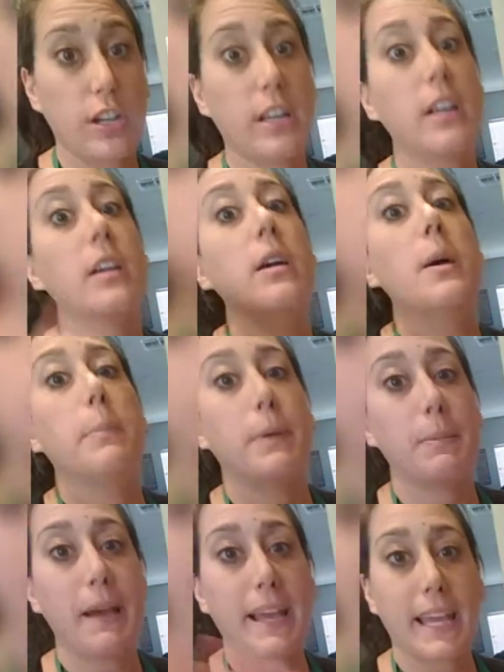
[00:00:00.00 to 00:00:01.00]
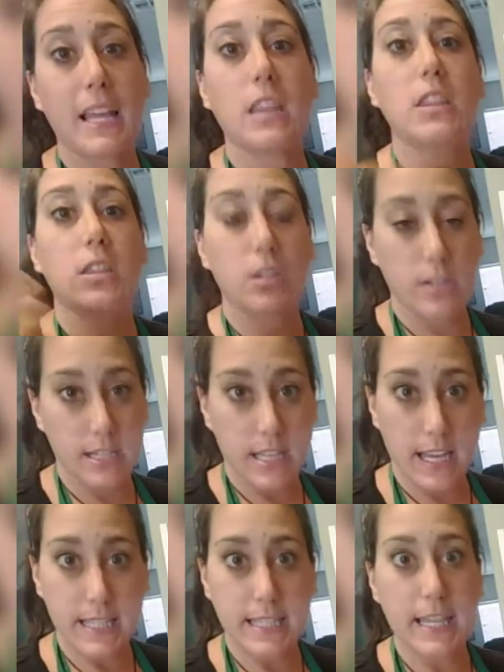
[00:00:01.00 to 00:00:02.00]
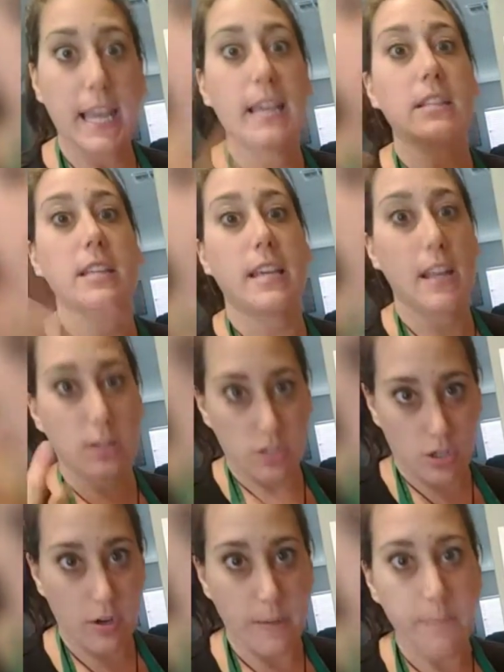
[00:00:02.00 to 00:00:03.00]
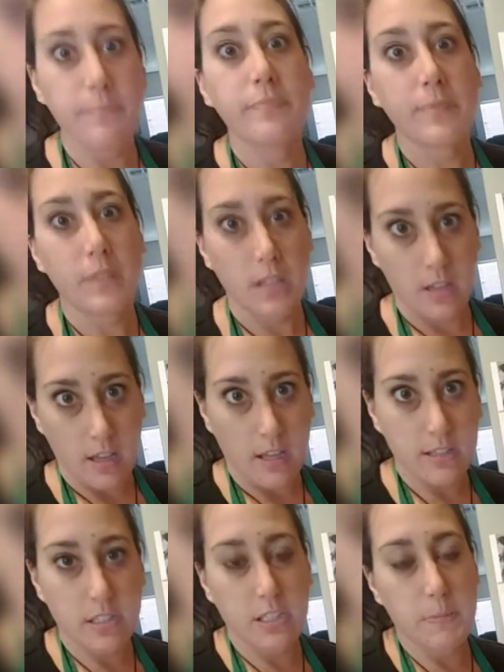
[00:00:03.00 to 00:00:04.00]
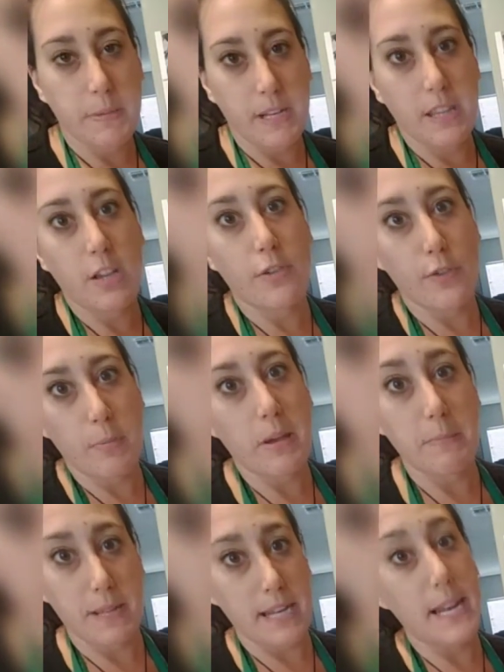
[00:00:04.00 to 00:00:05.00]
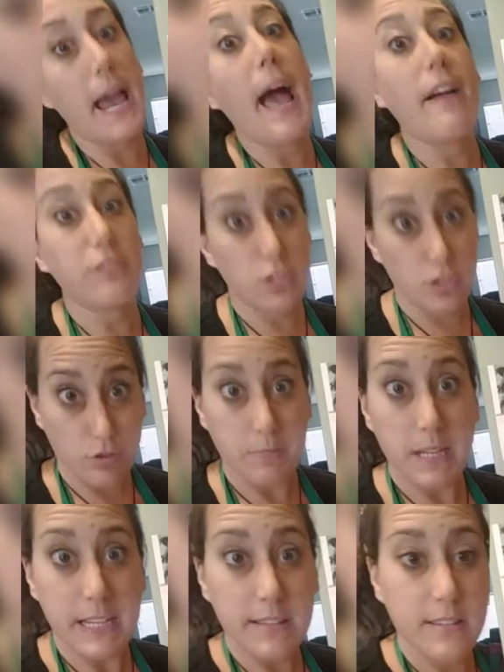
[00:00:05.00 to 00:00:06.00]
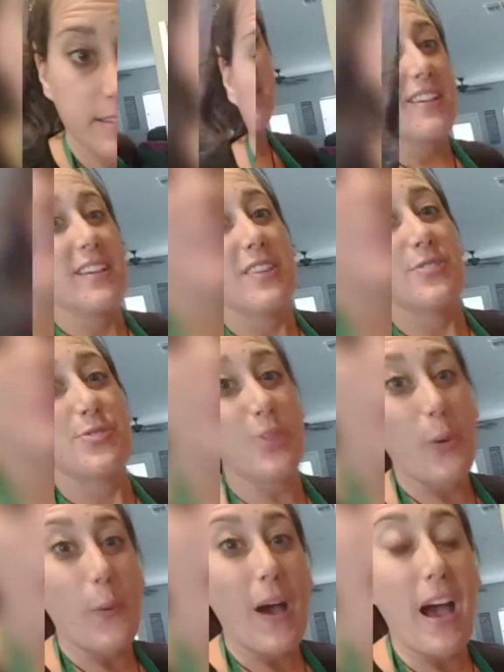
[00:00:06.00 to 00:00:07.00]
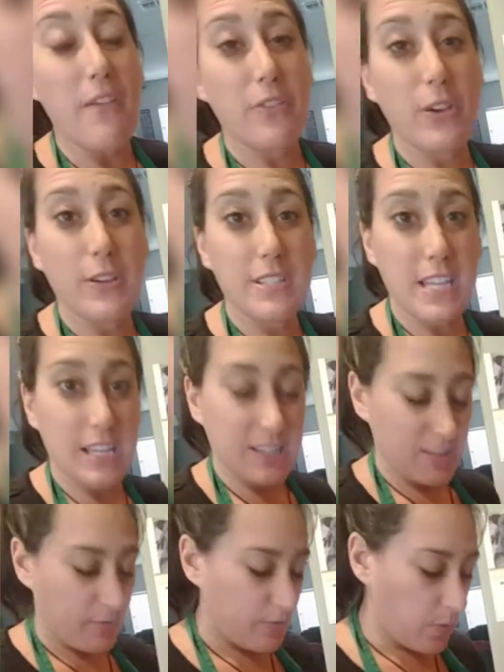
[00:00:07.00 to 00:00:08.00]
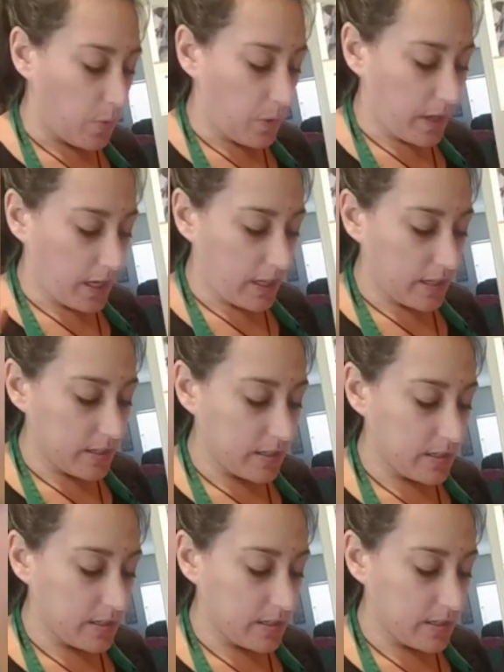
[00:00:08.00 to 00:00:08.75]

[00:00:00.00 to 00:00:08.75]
it, put it back in, 30 seconds again, take it out, stir it until it's been in there for about a minute and a half. Okay, so I've cooked it for